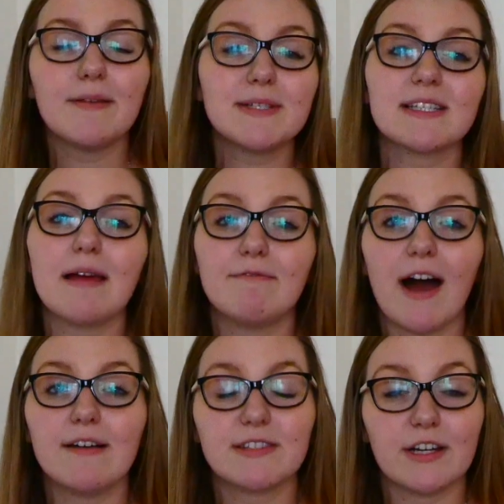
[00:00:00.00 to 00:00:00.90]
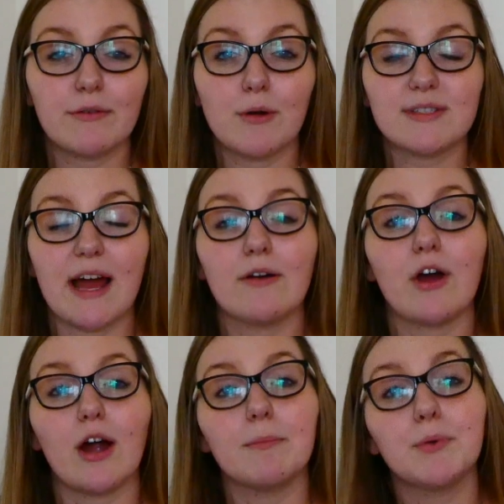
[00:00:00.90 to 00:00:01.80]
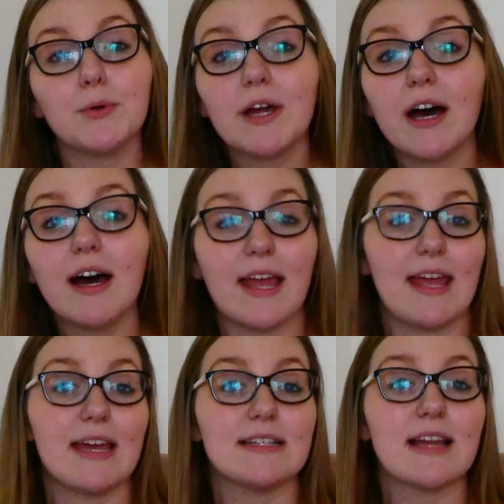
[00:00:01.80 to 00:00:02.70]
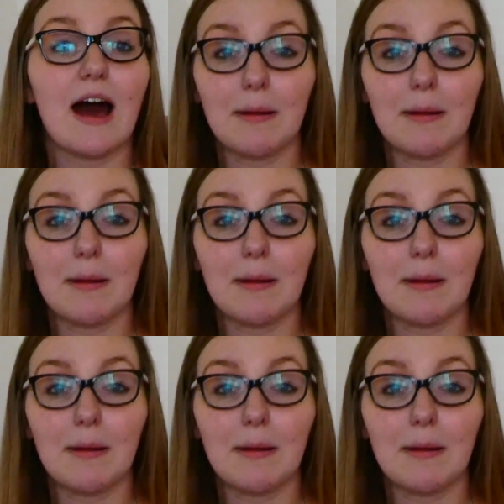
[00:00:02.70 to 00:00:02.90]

Famous type 5s that I wrote down are Buddha and